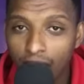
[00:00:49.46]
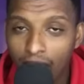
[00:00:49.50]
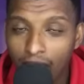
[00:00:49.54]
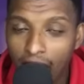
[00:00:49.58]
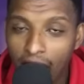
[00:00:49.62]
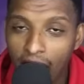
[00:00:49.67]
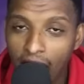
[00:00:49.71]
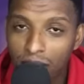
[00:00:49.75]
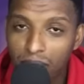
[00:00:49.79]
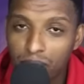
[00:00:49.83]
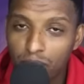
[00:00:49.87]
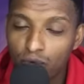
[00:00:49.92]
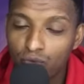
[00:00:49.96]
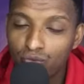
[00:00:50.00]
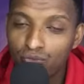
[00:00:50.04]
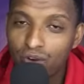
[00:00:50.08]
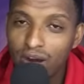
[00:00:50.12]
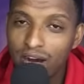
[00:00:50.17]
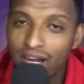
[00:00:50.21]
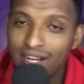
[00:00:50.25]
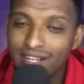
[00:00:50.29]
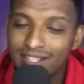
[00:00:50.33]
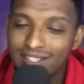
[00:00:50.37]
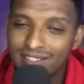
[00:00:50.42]
I
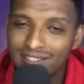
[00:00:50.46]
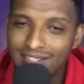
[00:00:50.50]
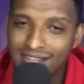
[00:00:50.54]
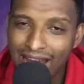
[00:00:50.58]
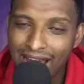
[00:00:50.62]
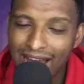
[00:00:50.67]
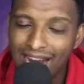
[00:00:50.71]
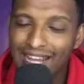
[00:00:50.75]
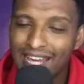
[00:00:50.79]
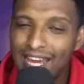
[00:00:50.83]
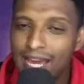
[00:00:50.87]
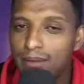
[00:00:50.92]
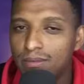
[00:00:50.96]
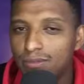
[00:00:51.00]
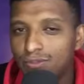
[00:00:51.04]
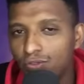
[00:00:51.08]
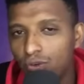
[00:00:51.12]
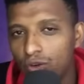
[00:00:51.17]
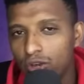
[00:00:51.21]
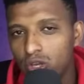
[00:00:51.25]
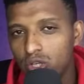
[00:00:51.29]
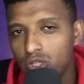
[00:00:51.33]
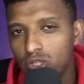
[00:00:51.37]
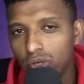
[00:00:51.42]
provided 10 games
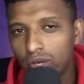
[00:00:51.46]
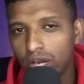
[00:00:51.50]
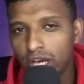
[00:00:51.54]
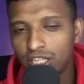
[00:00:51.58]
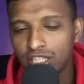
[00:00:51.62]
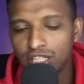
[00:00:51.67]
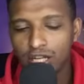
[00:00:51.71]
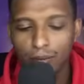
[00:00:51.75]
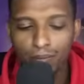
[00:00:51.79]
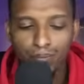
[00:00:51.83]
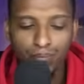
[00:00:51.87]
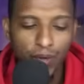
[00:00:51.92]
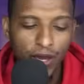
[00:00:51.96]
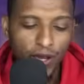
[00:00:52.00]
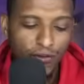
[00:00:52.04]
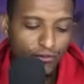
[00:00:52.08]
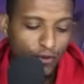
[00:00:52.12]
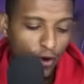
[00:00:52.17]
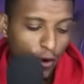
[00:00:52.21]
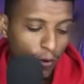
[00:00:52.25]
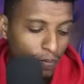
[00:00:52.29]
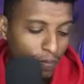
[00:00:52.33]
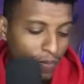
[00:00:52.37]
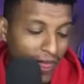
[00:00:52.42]
for you so you guys can pick
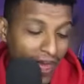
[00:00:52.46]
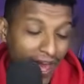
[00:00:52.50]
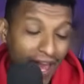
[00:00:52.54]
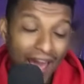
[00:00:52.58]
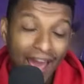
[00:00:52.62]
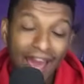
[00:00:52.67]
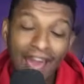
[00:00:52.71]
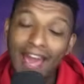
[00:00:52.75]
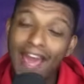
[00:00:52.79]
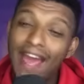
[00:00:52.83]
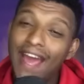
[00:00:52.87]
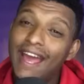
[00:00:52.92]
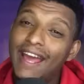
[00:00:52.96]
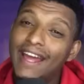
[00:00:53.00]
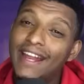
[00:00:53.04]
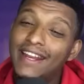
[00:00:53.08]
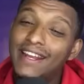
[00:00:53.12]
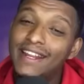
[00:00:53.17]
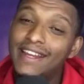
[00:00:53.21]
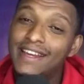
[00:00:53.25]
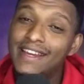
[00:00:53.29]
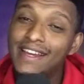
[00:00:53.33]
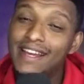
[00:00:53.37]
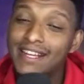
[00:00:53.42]
from.
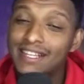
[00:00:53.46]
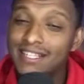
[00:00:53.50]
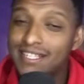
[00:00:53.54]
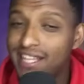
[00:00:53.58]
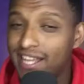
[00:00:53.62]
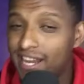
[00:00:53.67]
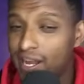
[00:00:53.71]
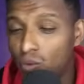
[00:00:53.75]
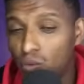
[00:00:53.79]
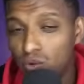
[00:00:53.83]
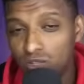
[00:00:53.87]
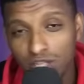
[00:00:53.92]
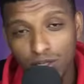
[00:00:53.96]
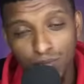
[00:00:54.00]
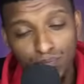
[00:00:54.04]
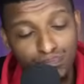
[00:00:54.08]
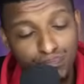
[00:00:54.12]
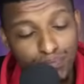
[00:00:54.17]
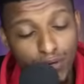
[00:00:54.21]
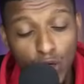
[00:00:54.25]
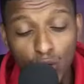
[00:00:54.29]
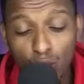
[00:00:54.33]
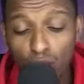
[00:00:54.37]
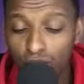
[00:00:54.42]
And yesterday was a
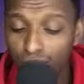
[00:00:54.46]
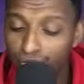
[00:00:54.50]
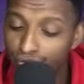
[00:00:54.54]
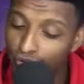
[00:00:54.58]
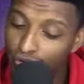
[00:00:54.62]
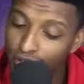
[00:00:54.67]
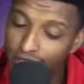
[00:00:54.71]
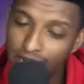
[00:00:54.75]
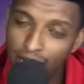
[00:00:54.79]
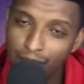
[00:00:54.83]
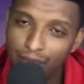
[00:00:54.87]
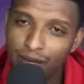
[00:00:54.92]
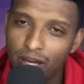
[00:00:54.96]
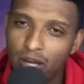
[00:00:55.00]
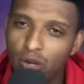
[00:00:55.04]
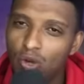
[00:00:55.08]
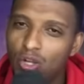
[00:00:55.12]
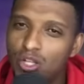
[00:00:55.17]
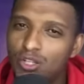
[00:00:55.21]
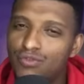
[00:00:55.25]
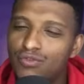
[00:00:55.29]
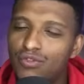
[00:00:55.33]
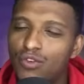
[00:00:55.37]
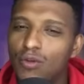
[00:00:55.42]
beautiful day
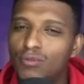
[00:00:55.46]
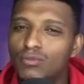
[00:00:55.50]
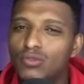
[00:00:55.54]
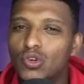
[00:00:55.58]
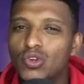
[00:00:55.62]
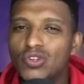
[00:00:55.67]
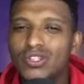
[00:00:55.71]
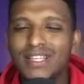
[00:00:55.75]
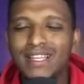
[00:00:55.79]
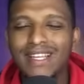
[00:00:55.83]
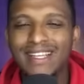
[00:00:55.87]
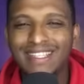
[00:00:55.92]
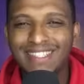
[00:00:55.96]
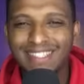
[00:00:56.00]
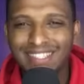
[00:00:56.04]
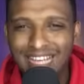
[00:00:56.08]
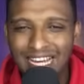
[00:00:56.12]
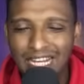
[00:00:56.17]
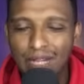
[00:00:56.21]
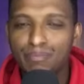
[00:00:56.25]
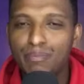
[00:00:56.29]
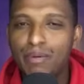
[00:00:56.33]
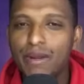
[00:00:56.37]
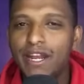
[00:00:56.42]
because from those
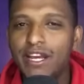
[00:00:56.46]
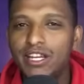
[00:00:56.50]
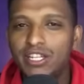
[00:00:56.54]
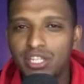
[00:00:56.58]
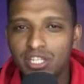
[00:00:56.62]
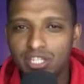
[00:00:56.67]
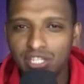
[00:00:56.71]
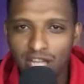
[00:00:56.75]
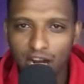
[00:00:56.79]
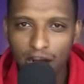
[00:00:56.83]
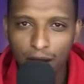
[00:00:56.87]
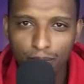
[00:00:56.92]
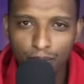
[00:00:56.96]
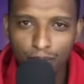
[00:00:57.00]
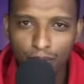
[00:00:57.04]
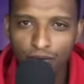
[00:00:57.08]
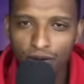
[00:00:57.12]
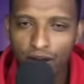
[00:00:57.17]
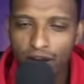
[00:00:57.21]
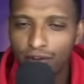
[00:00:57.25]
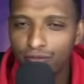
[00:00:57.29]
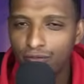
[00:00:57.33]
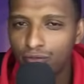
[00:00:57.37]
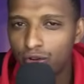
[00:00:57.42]
10 predictions that I
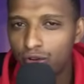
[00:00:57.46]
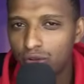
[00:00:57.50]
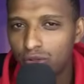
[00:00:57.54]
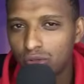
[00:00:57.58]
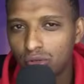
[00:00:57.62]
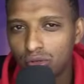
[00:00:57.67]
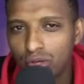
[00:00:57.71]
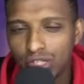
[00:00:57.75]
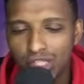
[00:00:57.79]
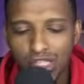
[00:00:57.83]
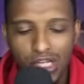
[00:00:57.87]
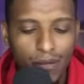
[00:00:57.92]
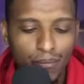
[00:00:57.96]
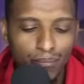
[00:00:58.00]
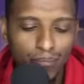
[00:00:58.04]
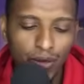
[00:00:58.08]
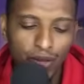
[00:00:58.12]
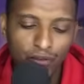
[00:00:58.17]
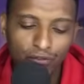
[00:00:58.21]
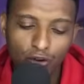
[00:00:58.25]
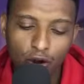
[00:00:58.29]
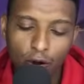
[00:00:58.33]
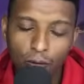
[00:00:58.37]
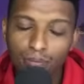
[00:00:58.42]
provided for you so you guys can
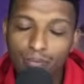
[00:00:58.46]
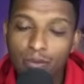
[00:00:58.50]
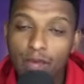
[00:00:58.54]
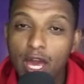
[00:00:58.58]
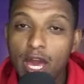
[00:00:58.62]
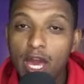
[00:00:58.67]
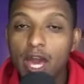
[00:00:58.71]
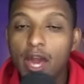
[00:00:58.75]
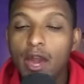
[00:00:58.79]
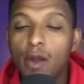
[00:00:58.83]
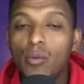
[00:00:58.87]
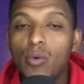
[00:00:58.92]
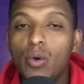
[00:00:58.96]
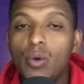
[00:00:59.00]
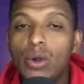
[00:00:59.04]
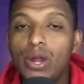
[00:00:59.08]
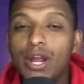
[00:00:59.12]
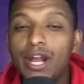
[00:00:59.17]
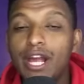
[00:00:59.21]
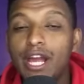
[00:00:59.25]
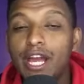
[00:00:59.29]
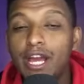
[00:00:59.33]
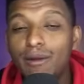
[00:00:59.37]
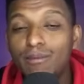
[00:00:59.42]
pick from. We
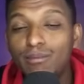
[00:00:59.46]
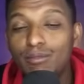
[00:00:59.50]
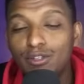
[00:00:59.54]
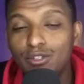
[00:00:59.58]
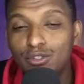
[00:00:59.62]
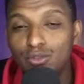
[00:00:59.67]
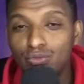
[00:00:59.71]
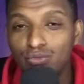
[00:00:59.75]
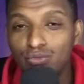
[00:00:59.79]
were able to